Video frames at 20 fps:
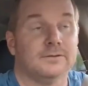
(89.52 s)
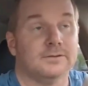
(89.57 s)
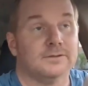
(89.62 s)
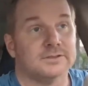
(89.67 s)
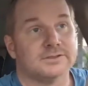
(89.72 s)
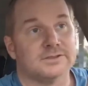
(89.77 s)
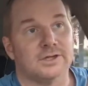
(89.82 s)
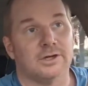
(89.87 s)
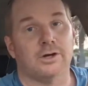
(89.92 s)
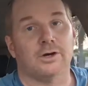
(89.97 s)

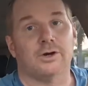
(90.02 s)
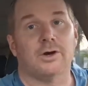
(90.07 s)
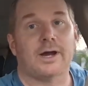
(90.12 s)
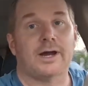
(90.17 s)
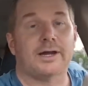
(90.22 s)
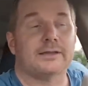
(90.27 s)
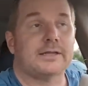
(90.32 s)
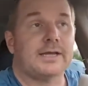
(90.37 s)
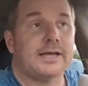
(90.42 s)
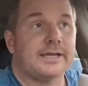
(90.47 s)
So
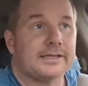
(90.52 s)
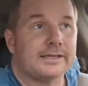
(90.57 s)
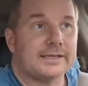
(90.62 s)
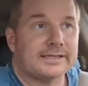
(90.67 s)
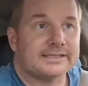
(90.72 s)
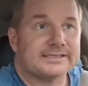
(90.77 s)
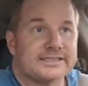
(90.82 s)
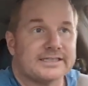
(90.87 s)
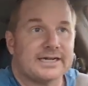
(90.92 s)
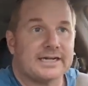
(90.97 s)
I like
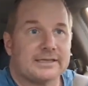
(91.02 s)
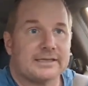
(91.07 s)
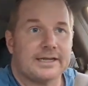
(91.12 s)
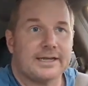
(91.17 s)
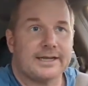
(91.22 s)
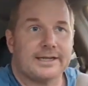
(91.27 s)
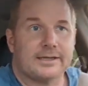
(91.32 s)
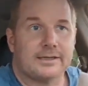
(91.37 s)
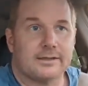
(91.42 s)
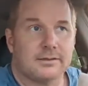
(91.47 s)
I said,
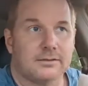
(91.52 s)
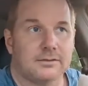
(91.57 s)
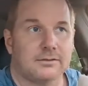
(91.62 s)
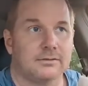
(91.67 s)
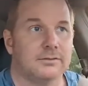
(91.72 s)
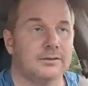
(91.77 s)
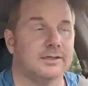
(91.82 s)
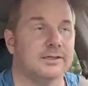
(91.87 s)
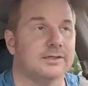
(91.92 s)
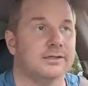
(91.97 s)

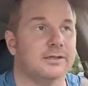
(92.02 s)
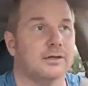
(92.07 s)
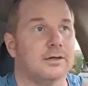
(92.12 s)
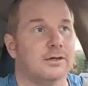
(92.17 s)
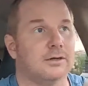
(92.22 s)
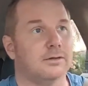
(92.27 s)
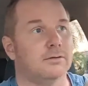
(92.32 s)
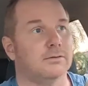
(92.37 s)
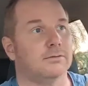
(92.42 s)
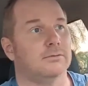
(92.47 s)
you
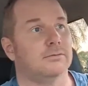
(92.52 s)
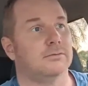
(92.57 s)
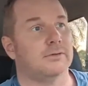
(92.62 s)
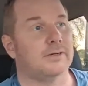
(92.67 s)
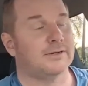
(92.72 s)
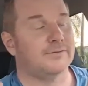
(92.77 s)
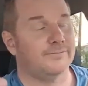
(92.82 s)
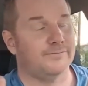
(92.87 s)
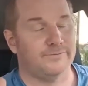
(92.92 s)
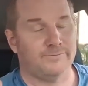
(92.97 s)
know,
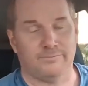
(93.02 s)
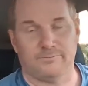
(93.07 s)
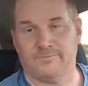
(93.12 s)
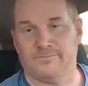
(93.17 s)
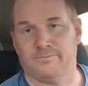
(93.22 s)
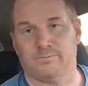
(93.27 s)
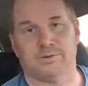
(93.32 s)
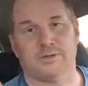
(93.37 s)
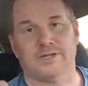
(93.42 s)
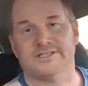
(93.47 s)
I'm
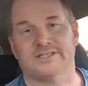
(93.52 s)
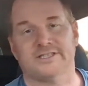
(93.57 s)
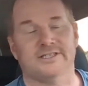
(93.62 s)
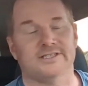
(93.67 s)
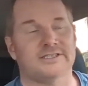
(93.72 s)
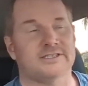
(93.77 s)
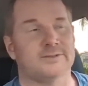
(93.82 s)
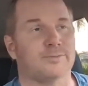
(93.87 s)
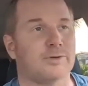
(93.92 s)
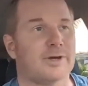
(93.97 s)
pleasantly
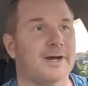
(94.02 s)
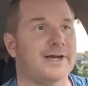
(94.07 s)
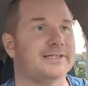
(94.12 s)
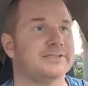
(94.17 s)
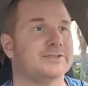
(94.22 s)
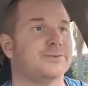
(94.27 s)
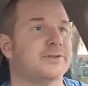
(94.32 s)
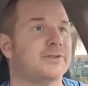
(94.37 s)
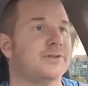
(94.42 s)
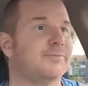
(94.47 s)

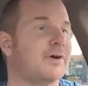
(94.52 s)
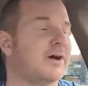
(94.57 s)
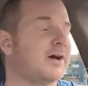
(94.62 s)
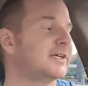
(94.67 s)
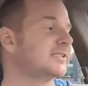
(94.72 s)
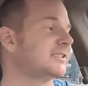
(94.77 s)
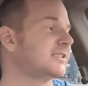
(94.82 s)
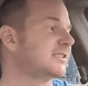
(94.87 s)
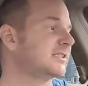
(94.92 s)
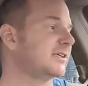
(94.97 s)
surprised with the
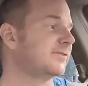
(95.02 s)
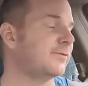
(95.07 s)
Mazdas.